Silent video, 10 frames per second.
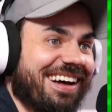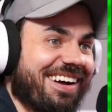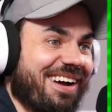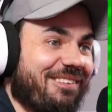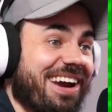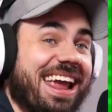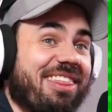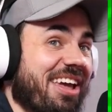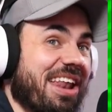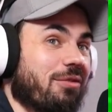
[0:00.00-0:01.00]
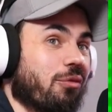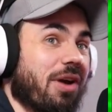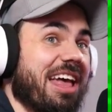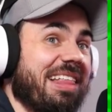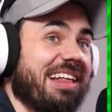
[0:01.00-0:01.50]
Okay, we're either getting
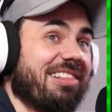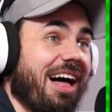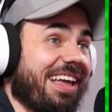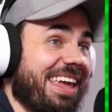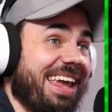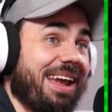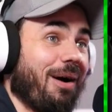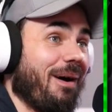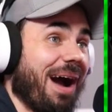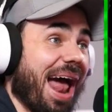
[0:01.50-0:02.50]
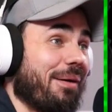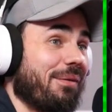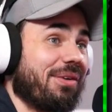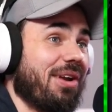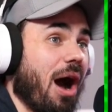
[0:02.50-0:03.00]
really lucky or I
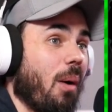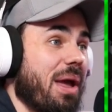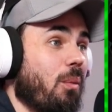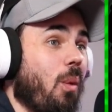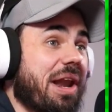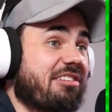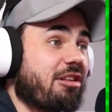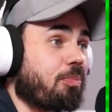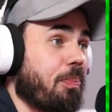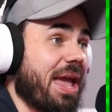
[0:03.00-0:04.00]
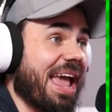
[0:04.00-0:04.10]
don't know. And what is this big